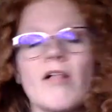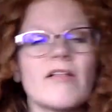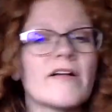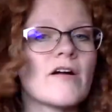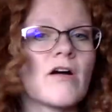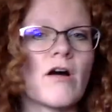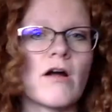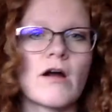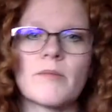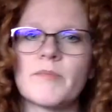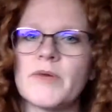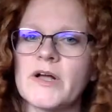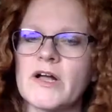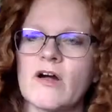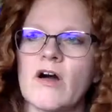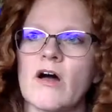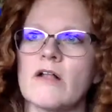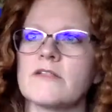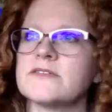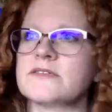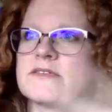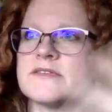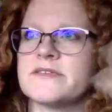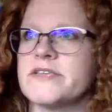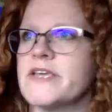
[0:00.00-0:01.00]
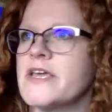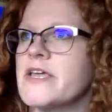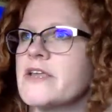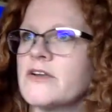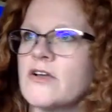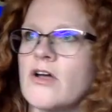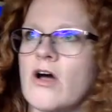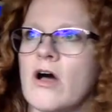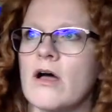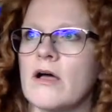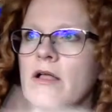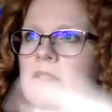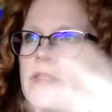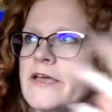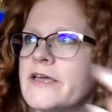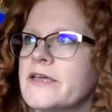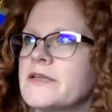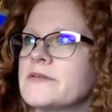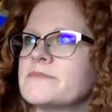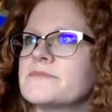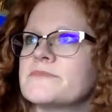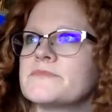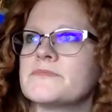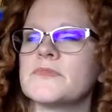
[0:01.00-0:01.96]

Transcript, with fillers: it karma, call it sin, call it,